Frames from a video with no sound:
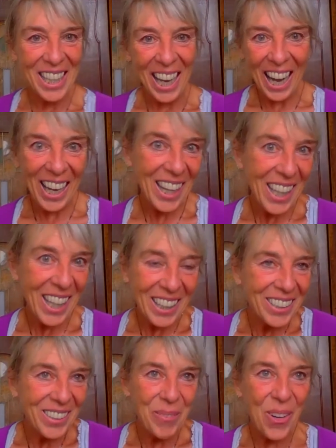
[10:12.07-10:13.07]
And
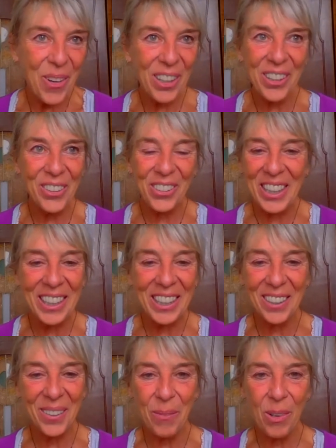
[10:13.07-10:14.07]
the more you read
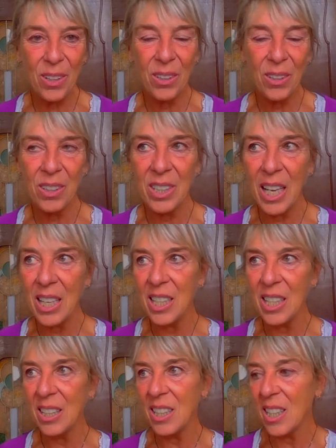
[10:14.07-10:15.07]
it, the more you'll
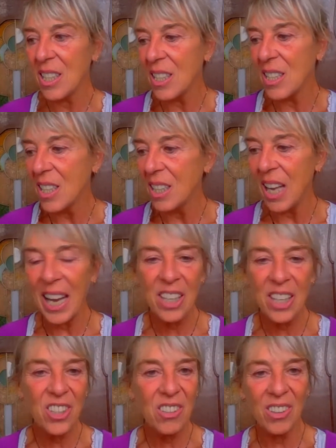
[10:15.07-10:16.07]
say, this is still
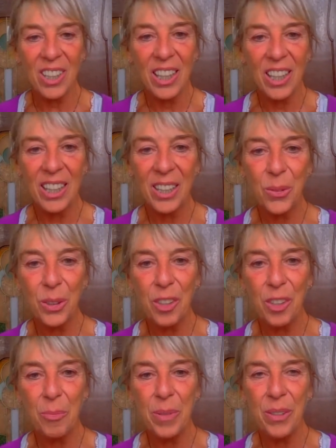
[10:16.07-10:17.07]
actual. It could
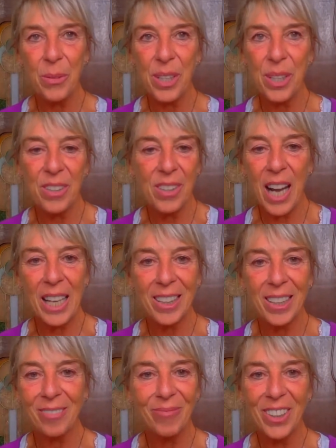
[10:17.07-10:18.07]
have been written
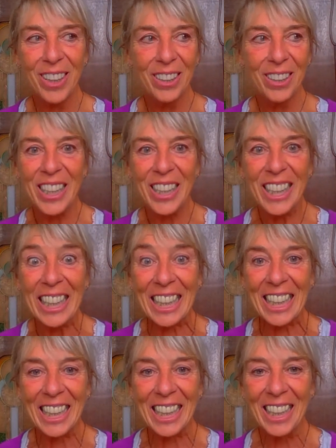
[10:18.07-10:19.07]
like
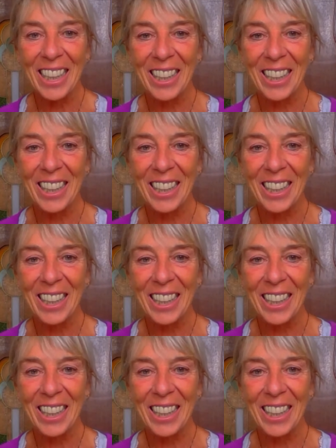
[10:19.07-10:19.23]
recently.